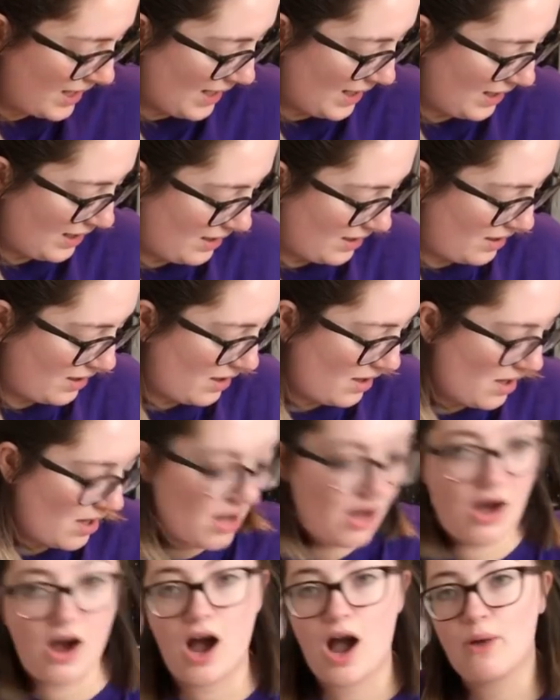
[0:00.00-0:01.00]
think
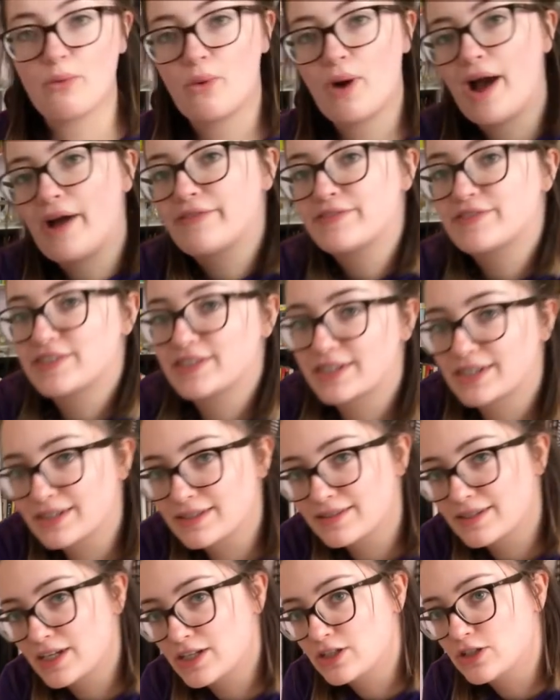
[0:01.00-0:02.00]
I will have to
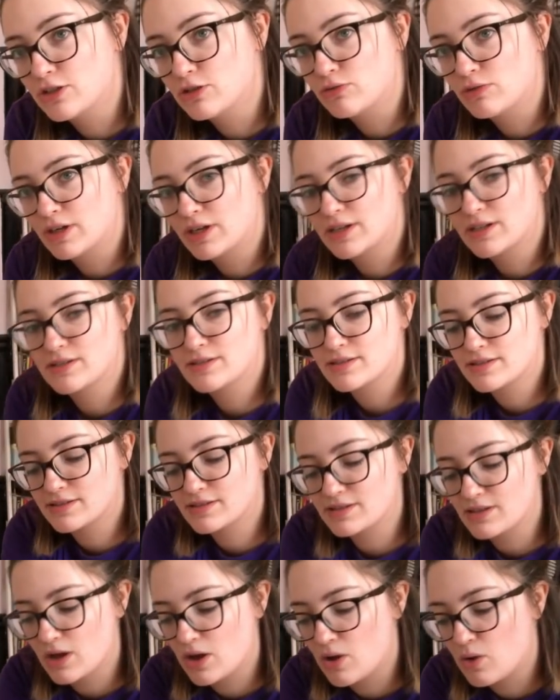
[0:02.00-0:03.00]
continue
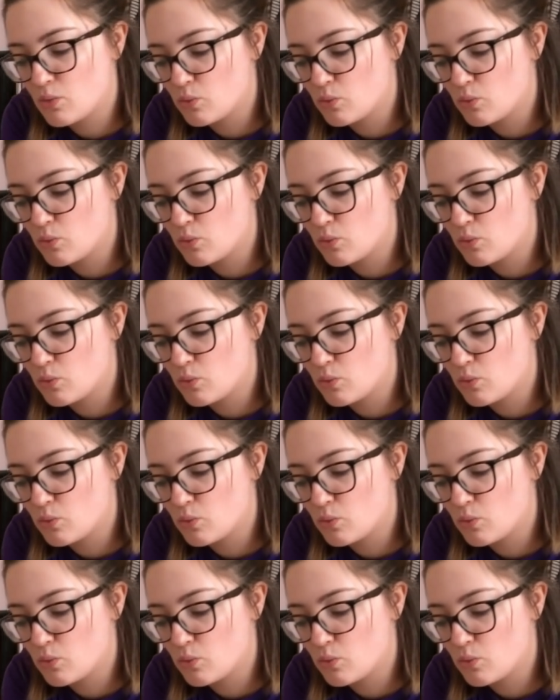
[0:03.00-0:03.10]
this